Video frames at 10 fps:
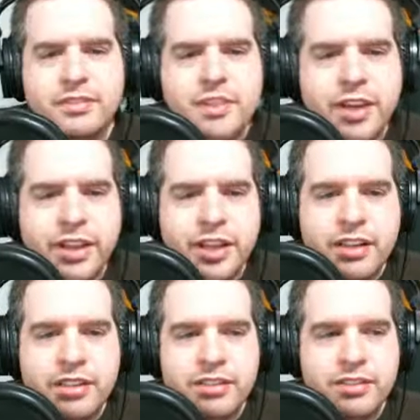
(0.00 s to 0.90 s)
Are
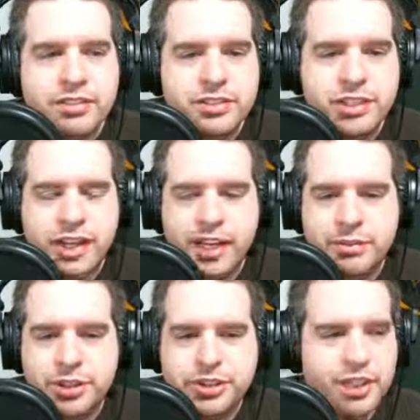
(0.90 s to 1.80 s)
they? Sorry,
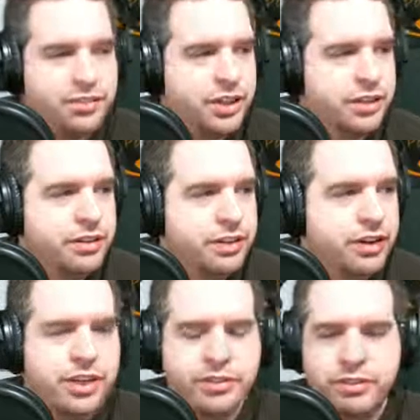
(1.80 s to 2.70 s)
I'm sure it's not very. Oh,
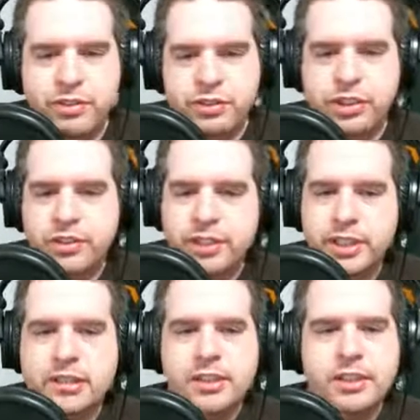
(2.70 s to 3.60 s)
you have a full screen over
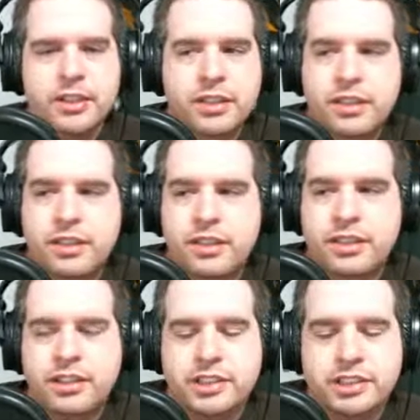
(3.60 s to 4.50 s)
there.
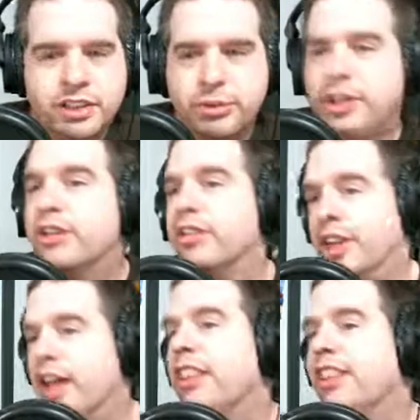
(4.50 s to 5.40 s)
It's just hard to read over that.